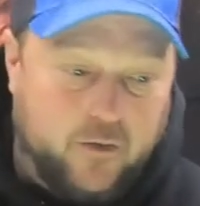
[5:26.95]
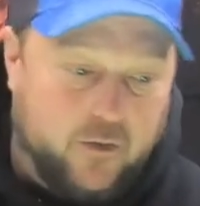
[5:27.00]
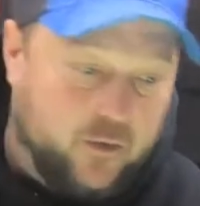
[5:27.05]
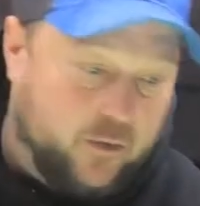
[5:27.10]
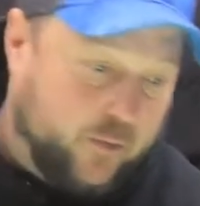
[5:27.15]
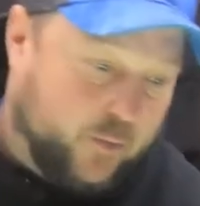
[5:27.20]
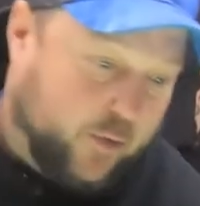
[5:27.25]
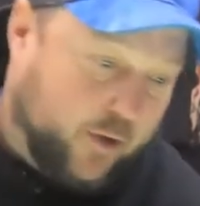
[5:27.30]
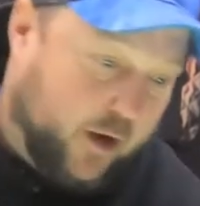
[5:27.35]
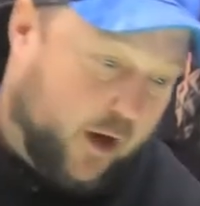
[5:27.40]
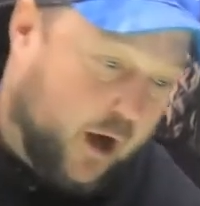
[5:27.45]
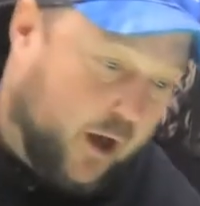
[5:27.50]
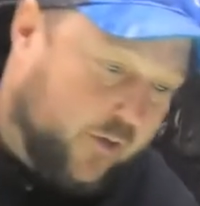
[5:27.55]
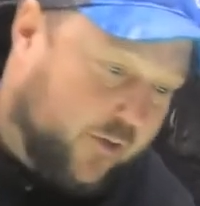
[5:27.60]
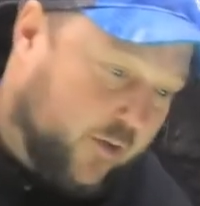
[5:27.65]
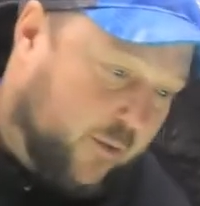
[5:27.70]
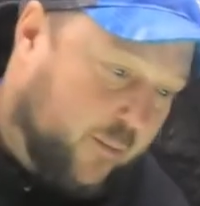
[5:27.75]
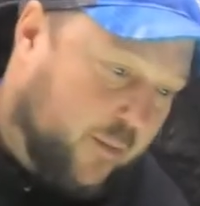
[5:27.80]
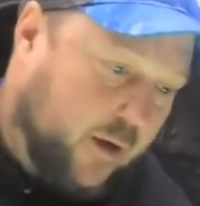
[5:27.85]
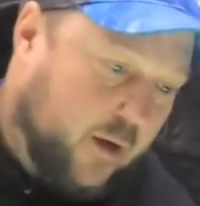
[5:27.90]
So it was pretty
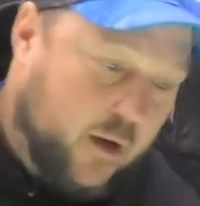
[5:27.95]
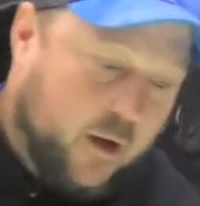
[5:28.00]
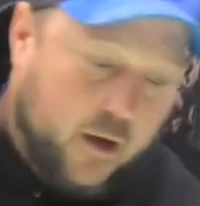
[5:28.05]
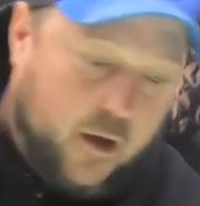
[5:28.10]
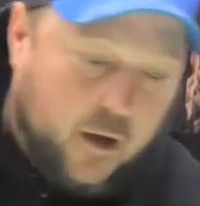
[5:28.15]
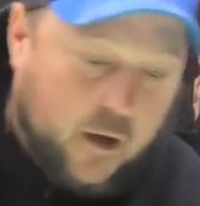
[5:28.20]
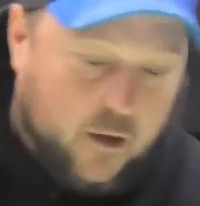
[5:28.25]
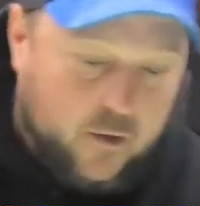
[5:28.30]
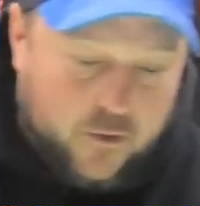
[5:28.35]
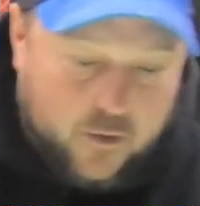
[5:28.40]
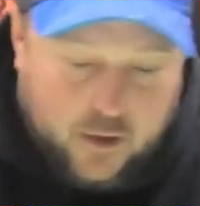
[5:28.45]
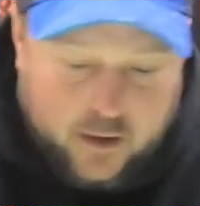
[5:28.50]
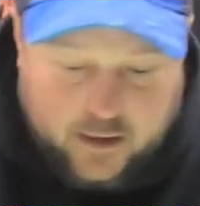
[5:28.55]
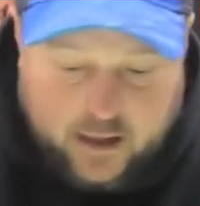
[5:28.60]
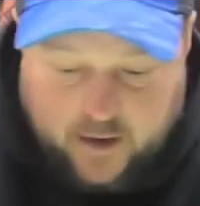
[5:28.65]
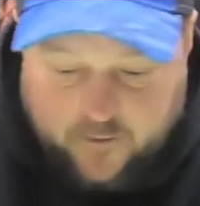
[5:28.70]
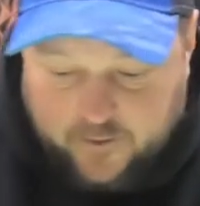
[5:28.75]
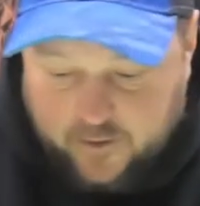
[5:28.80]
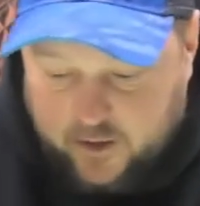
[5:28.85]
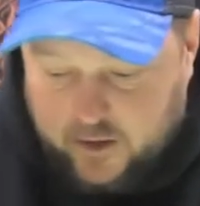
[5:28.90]
awesome. So I
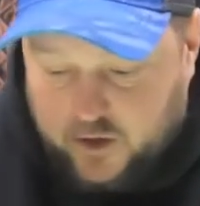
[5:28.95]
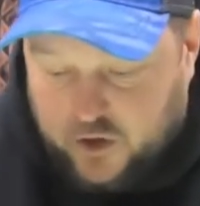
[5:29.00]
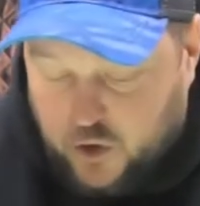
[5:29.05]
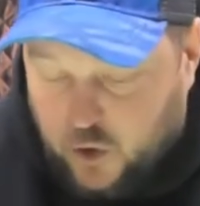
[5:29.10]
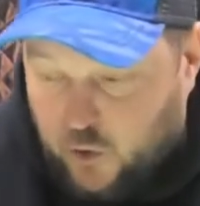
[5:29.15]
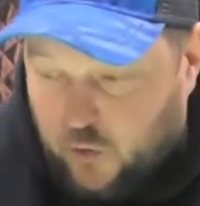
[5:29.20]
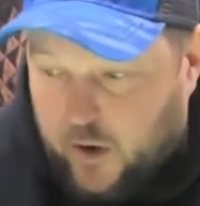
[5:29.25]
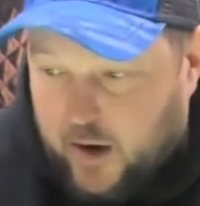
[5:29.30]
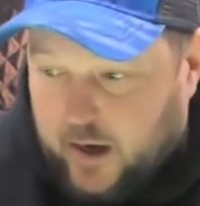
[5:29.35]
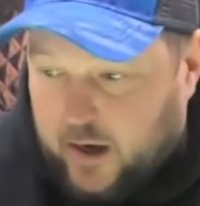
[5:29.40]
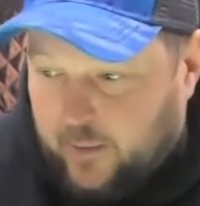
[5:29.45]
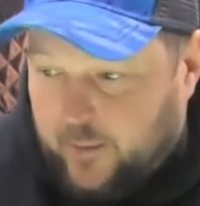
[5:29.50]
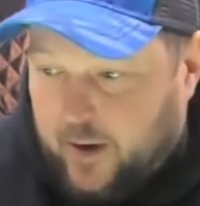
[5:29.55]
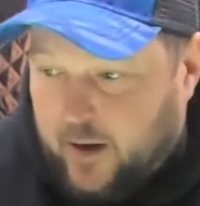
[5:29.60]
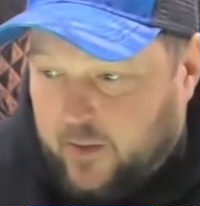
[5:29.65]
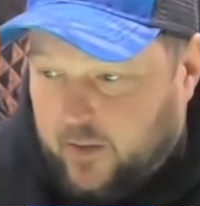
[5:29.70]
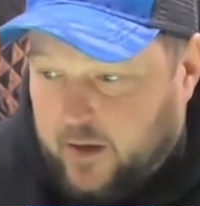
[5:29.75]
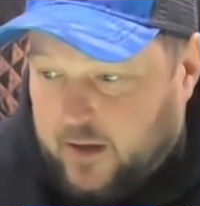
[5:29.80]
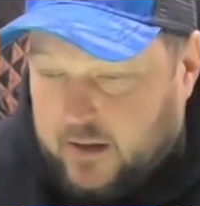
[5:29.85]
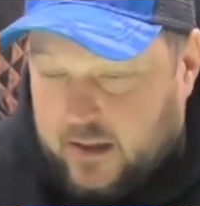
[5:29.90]
definitely do
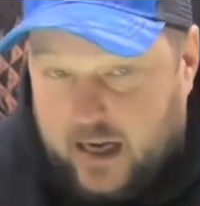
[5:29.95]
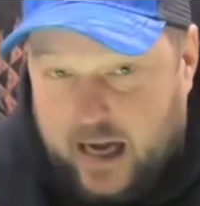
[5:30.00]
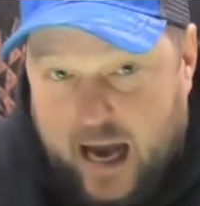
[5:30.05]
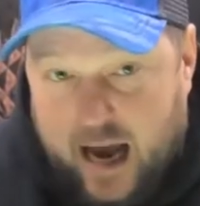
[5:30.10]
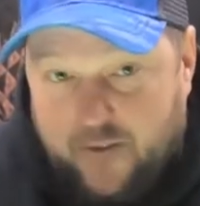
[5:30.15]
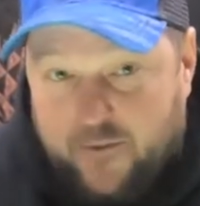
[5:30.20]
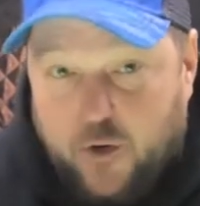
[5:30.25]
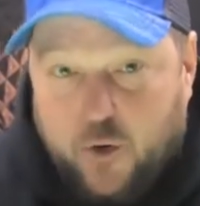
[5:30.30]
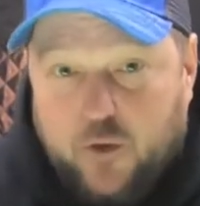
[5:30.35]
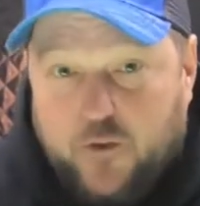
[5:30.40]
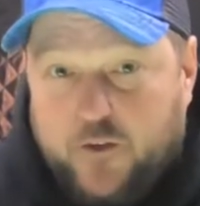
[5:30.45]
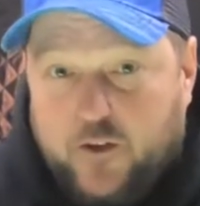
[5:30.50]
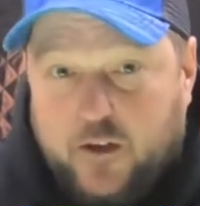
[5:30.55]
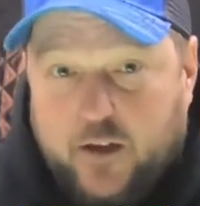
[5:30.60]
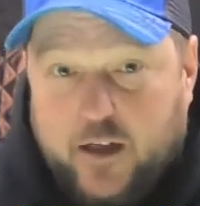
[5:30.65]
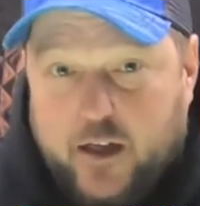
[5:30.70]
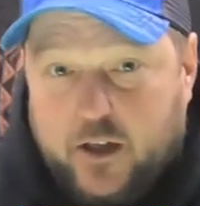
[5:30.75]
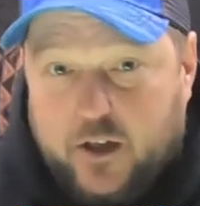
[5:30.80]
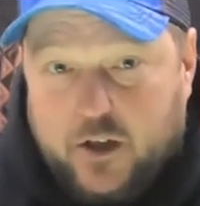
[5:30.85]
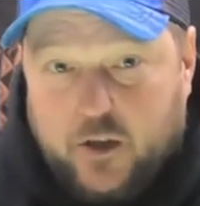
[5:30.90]
recommend these. I have no
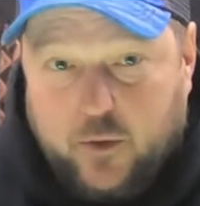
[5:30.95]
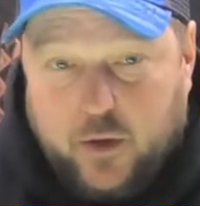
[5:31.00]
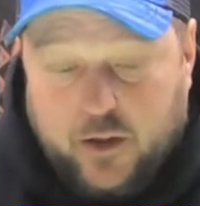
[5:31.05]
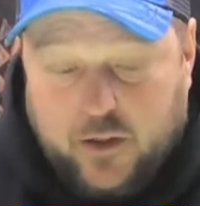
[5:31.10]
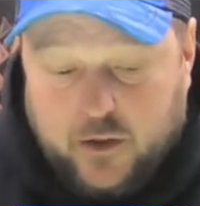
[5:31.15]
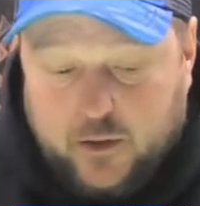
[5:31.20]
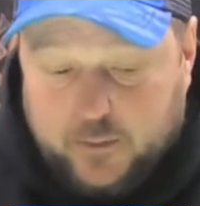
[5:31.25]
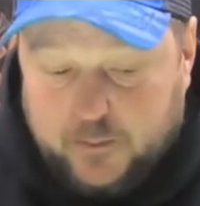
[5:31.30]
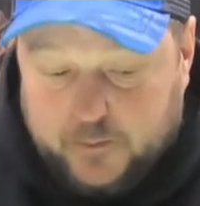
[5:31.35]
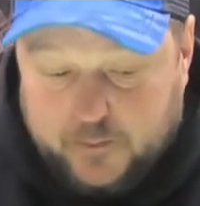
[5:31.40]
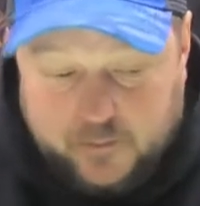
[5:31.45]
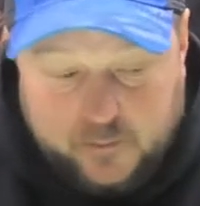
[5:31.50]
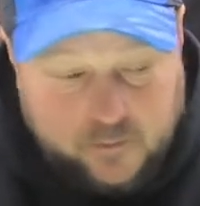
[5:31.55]
affiliation with them.